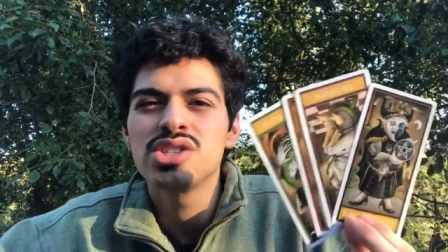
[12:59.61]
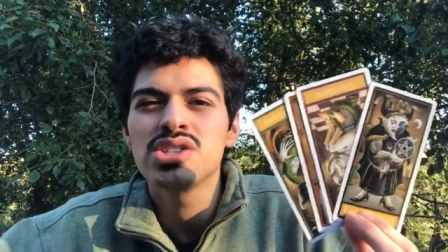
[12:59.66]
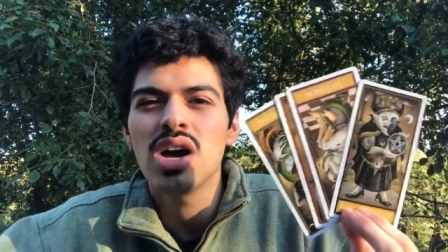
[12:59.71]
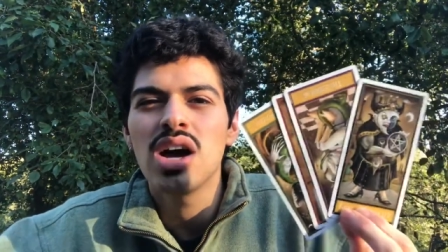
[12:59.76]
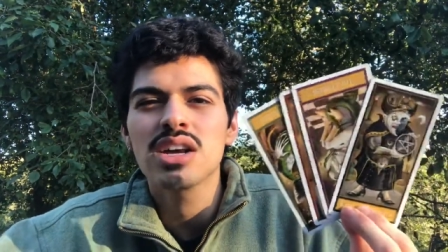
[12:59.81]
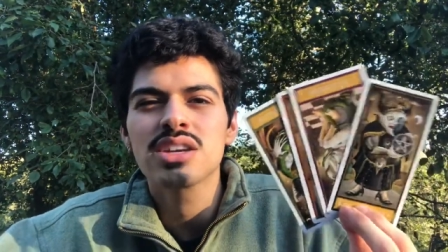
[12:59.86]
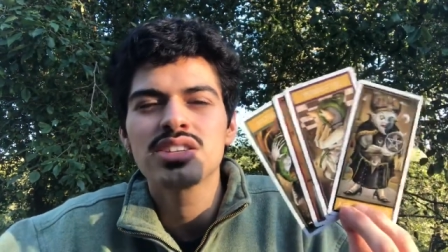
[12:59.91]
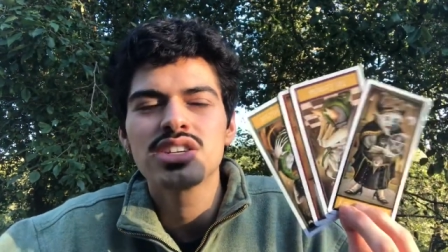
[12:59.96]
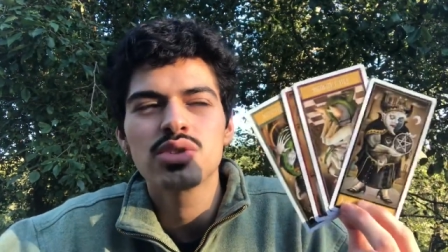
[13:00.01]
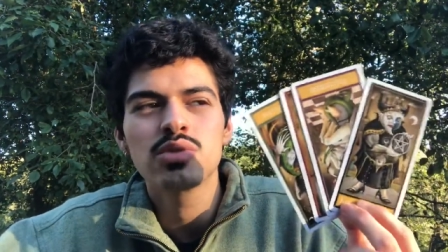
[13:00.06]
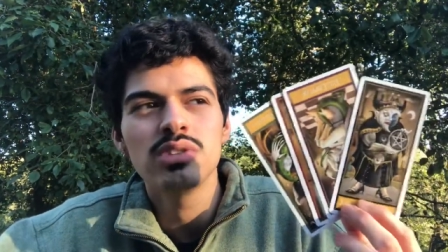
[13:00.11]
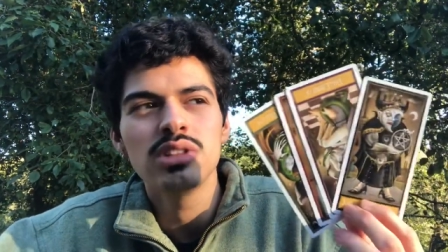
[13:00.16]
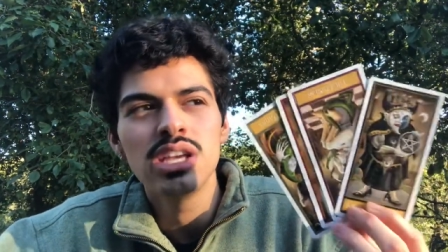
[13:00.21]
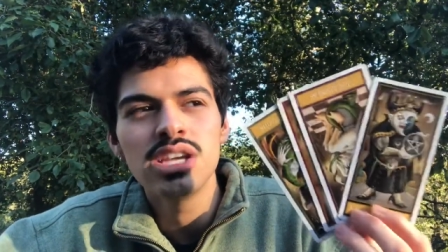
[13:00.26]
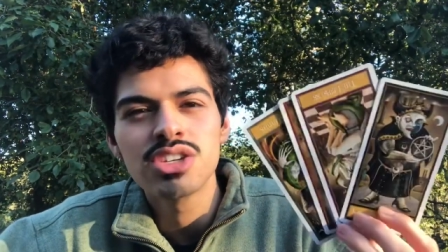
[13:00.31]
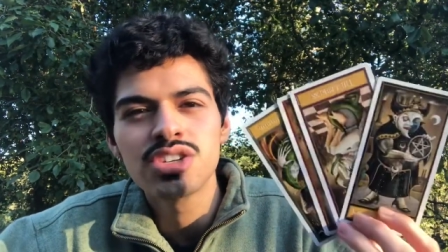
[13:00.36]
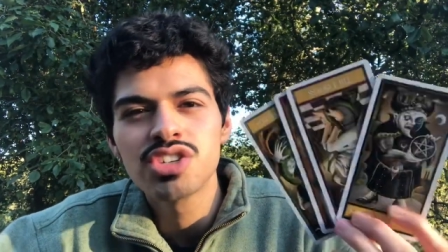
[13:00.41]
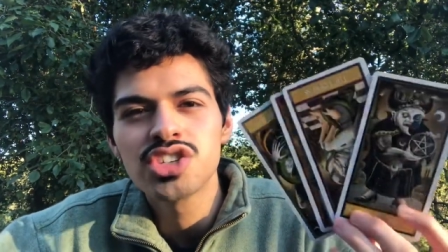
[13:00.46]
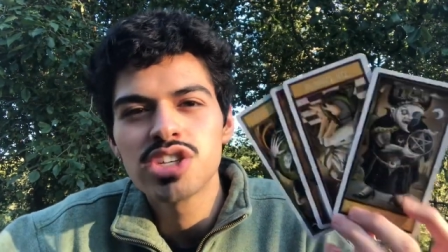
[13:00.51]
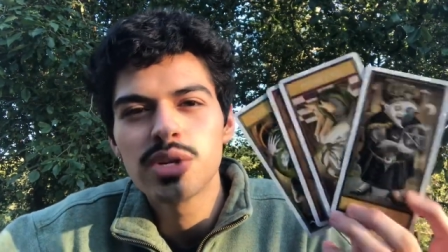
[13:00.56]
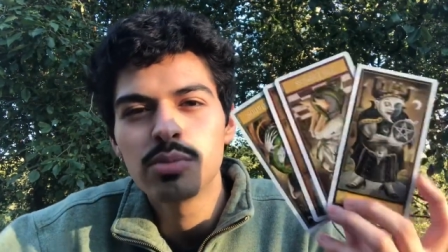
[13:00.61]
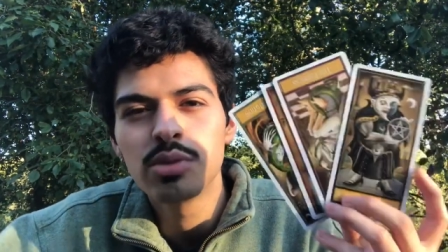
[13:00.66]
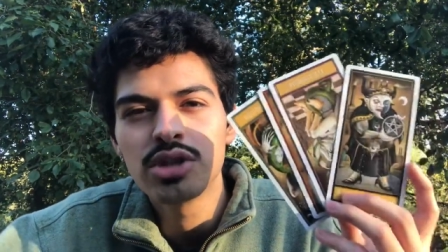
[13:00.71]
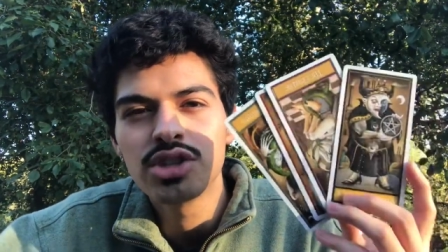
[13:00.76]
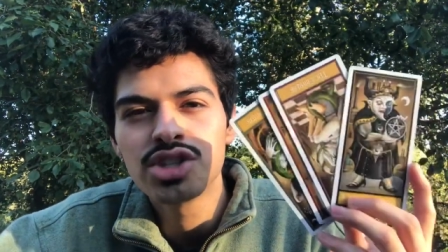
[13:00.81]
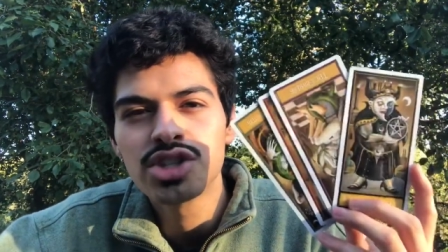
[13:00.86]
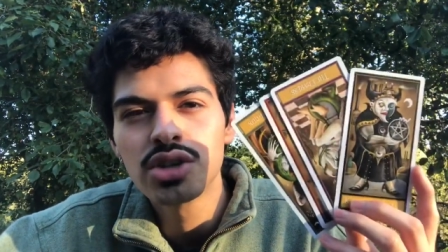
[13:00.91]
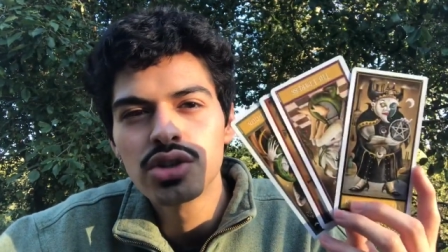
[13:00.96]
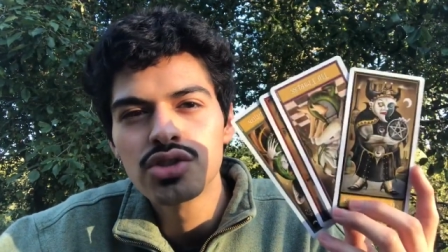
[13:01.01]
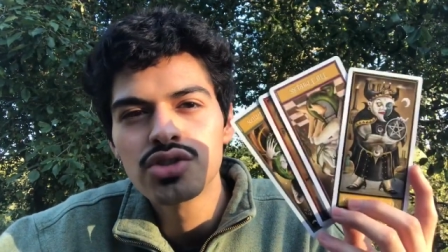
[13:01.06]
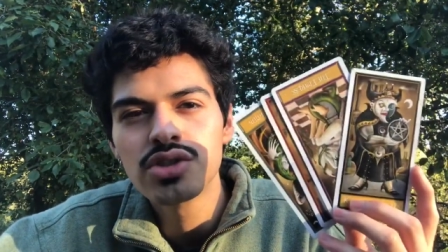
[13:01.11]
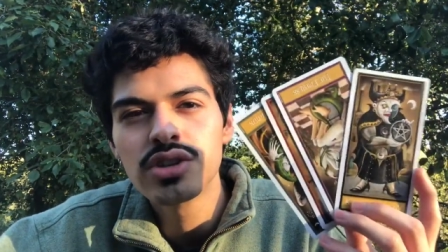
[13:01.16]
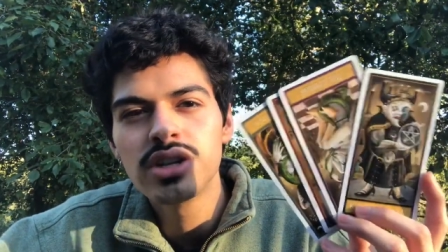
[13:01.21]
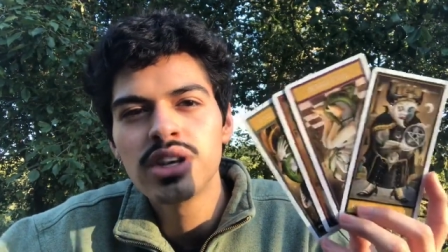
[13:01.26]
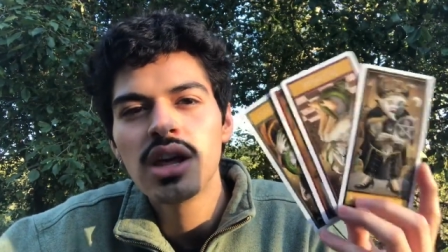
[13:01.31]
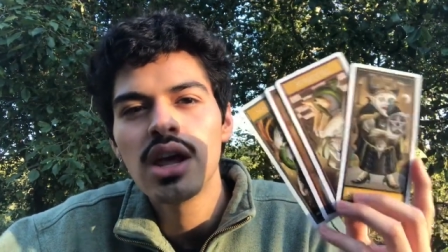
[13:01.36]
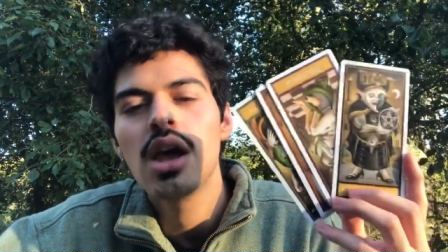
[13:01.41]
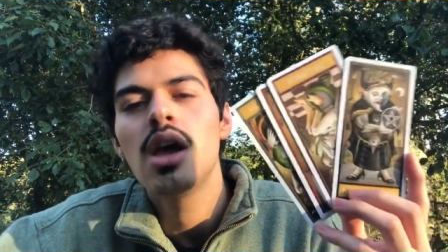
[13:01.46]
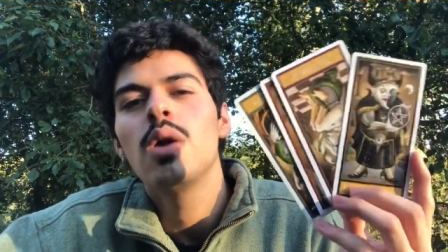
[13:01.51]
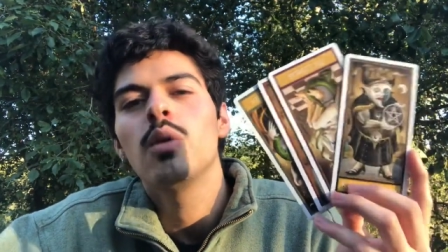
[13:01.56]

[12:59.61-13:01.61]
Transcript: toxic relationship with children